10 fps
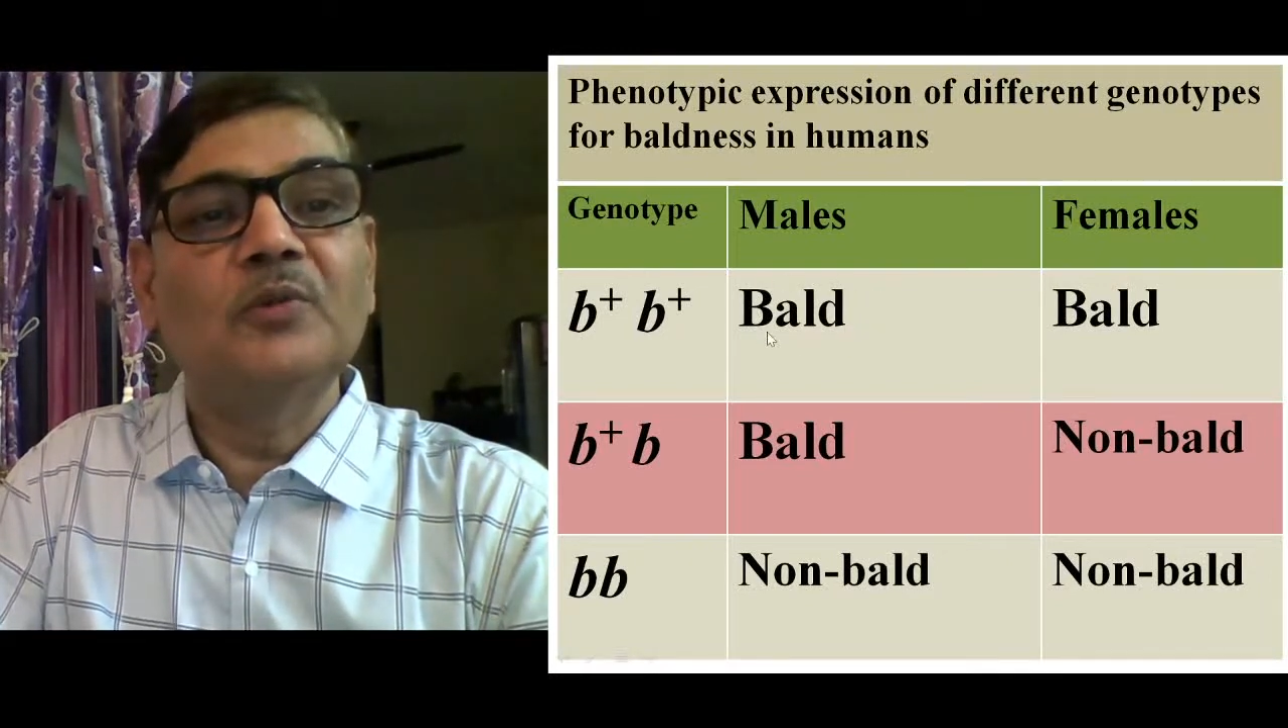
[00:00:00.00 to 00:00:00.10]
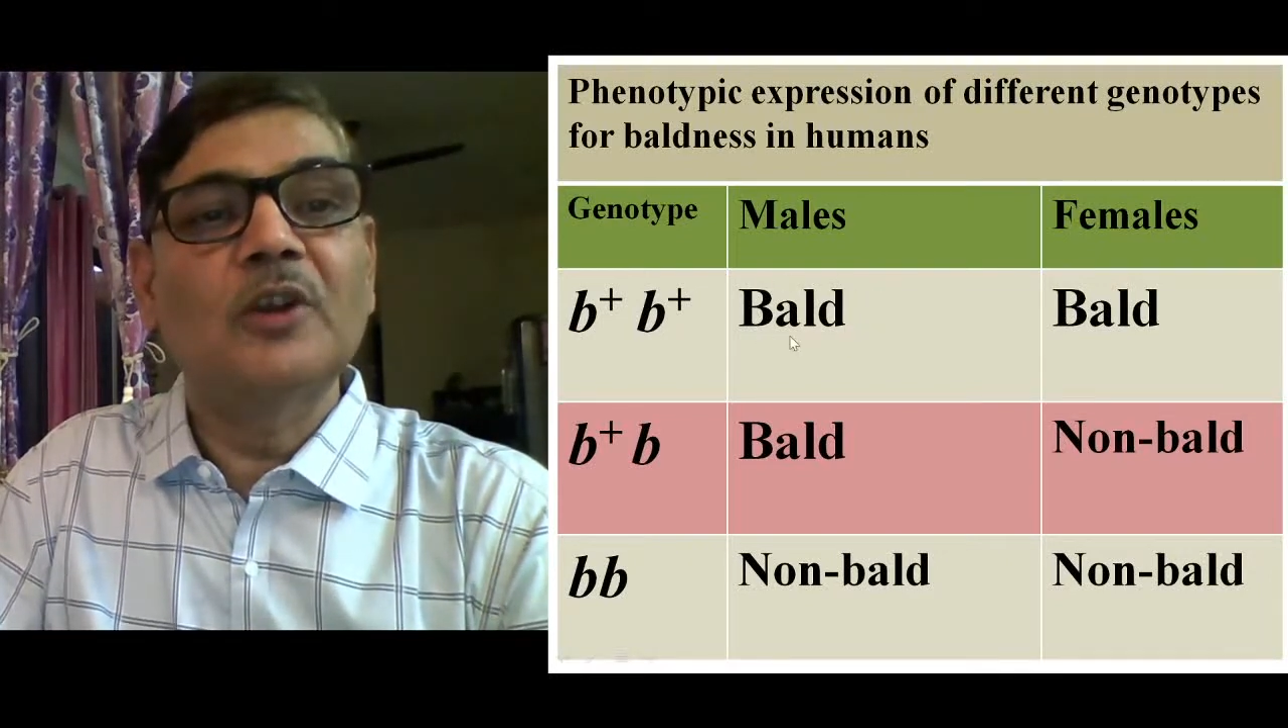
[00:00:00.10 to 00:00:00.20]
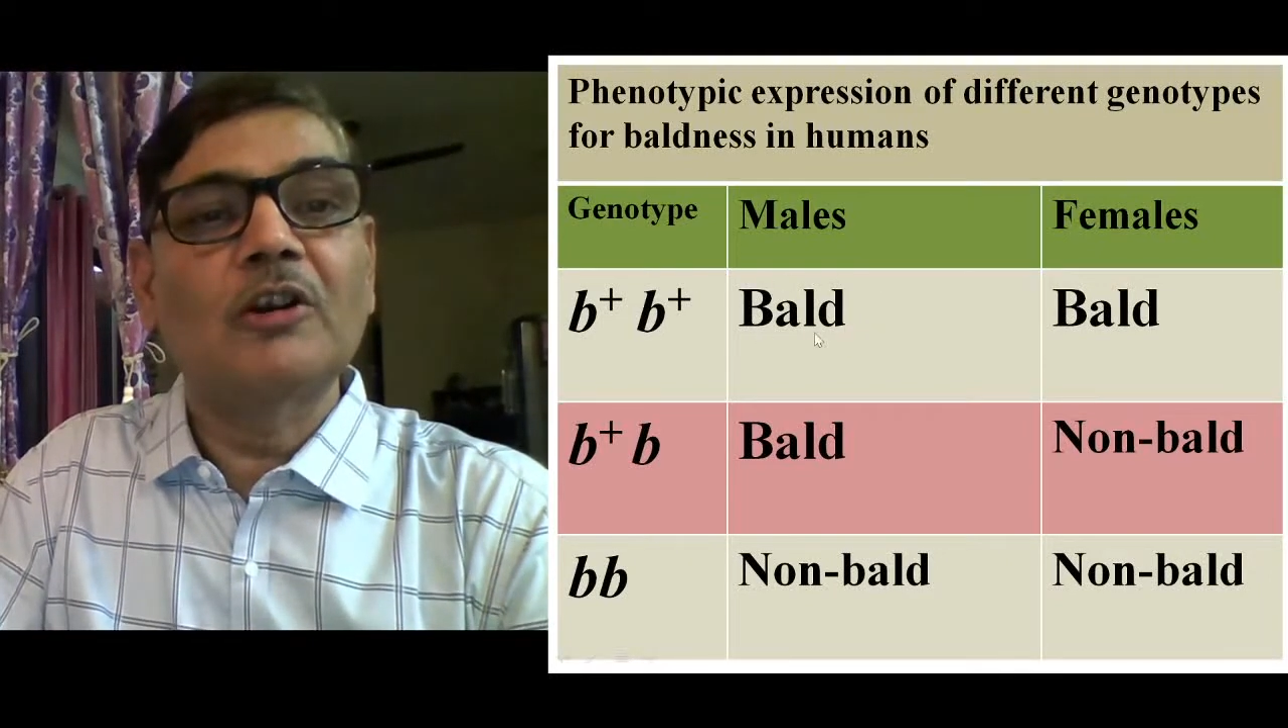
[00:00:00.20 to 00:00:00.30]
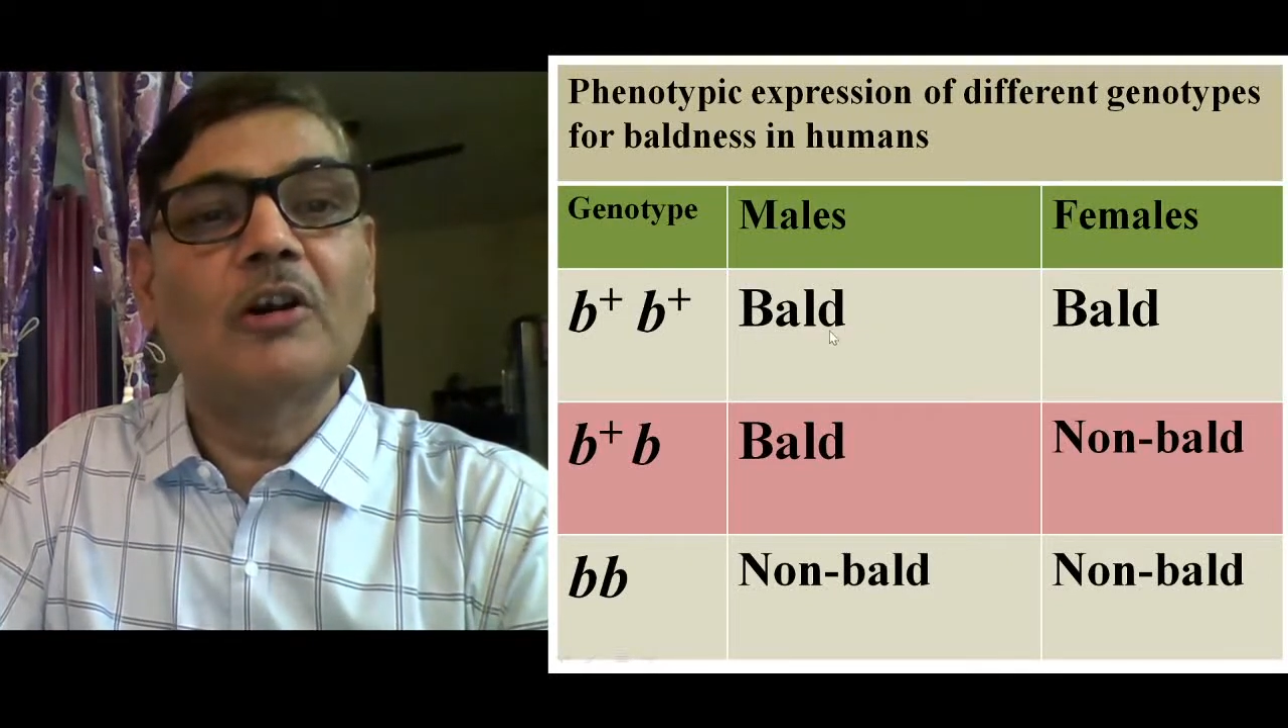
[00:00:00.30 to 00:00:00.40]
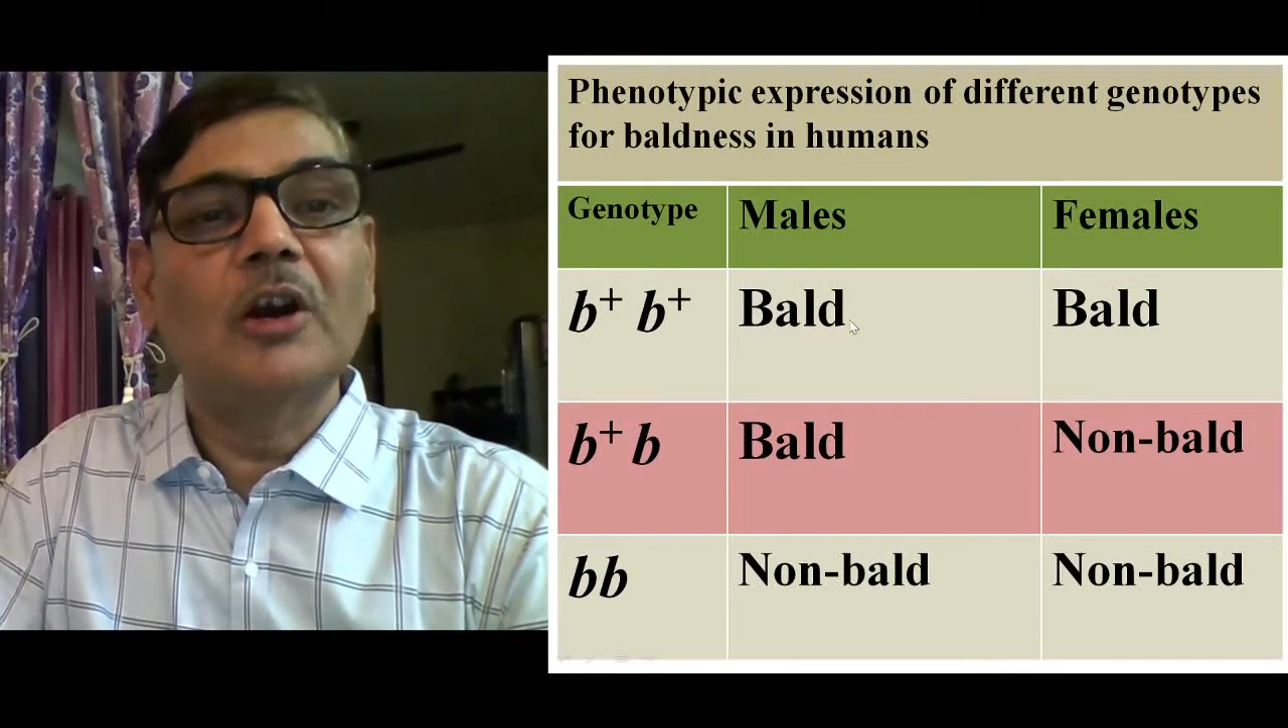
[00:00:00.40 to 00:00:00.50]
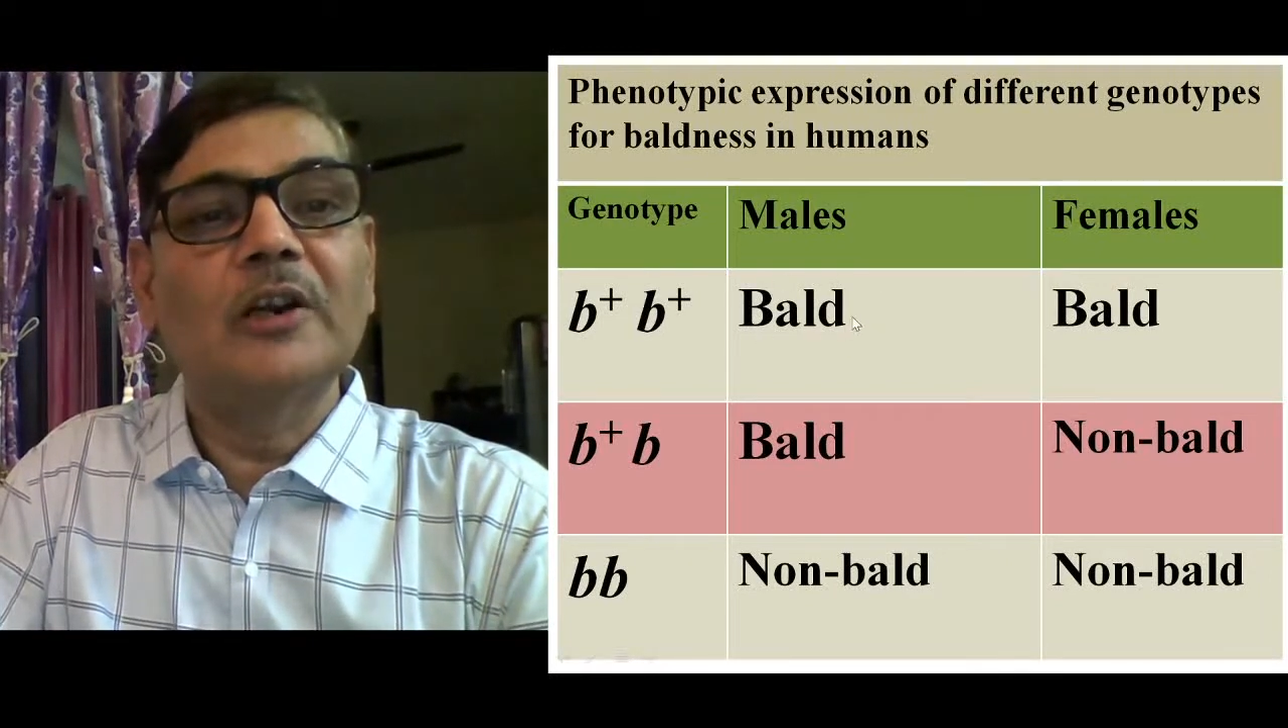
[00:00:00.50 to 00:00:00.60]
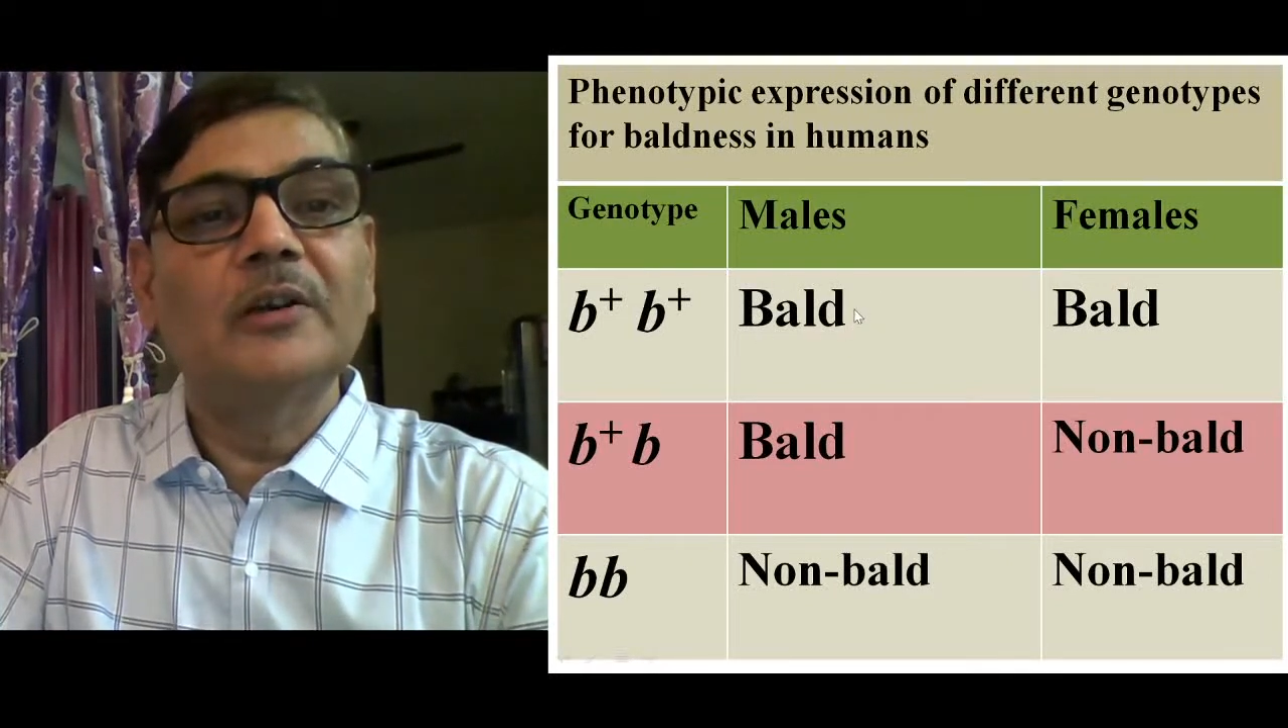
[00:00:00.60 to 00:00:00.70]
are called